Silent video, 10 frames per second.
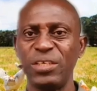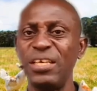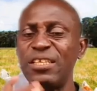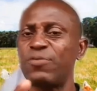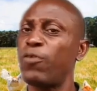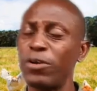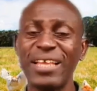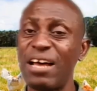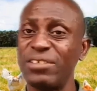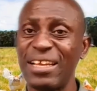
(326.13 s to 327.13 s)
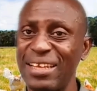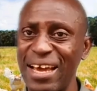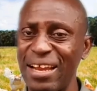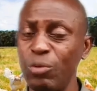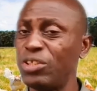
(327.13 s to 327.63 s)
is 4,000
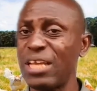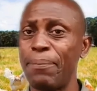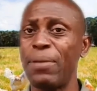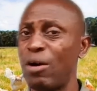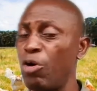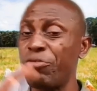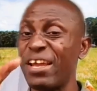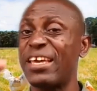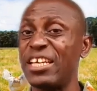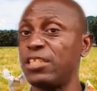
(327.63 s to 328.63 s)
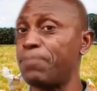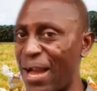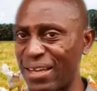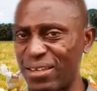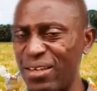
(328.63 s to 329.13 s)
naira, which is a 100 kg
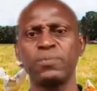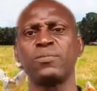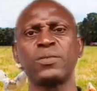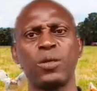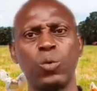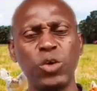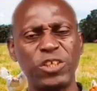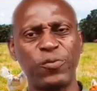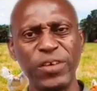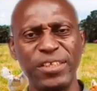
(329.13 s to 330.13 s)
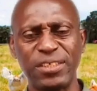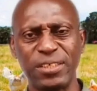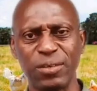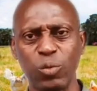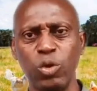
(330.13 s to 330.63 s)
bag. Which feed
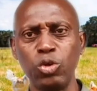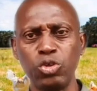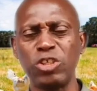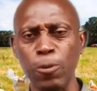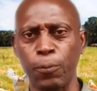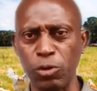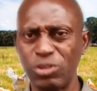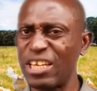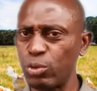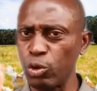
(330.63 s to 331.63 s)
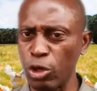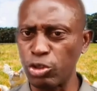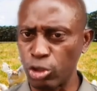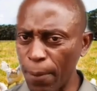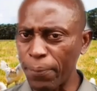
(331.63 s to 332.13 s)
will you use to produce that will
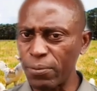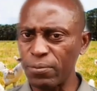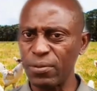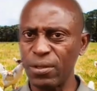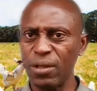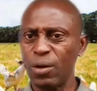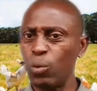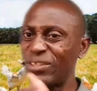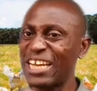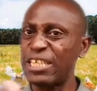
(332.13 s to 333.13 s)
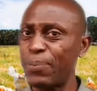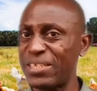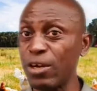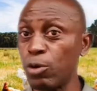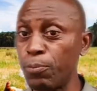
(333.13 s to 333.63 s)
not drop with
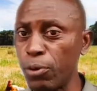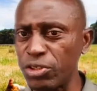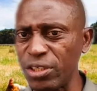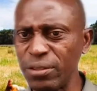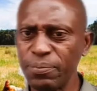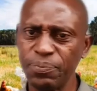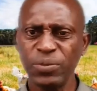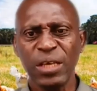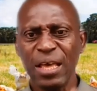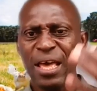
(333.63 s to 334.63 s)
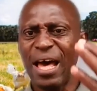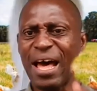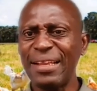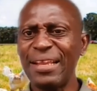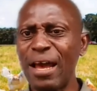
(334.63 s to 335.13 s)
30% crude protein?
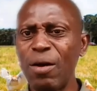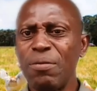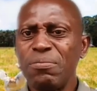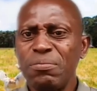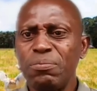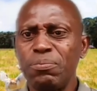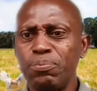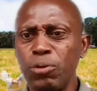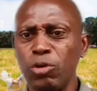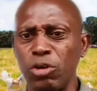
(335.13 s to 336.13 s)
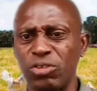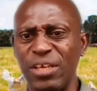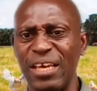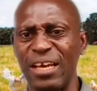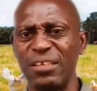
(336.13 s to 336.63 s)
And that product
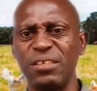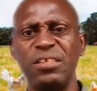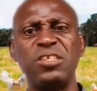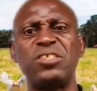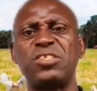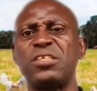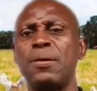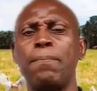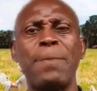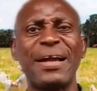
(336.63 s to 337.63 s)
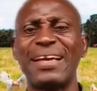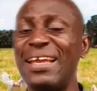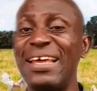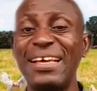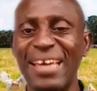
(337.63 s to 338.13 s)
here is palm kernel